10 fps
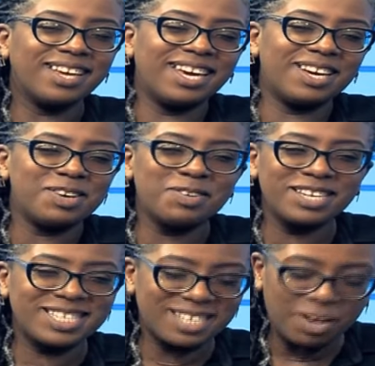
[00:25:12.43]

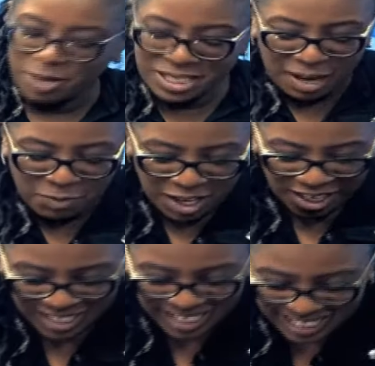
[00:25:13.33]
Always. Always have fun.
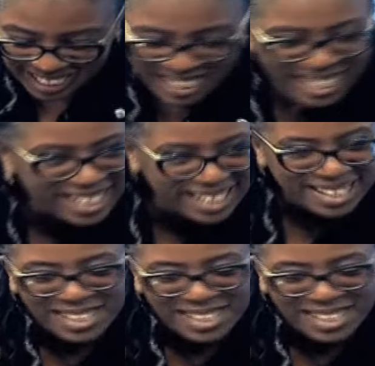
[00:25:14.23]
Thank you.